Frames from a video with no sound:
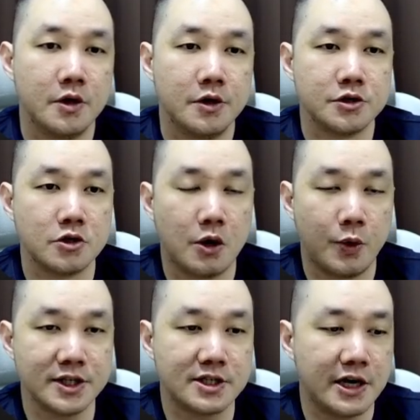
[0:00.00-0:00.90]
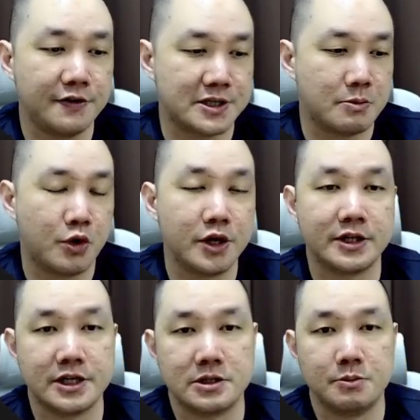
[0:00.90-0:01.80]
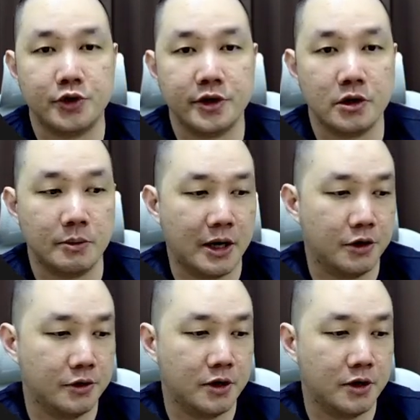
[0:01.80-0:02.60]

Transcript: So I once gave someone a testimonial about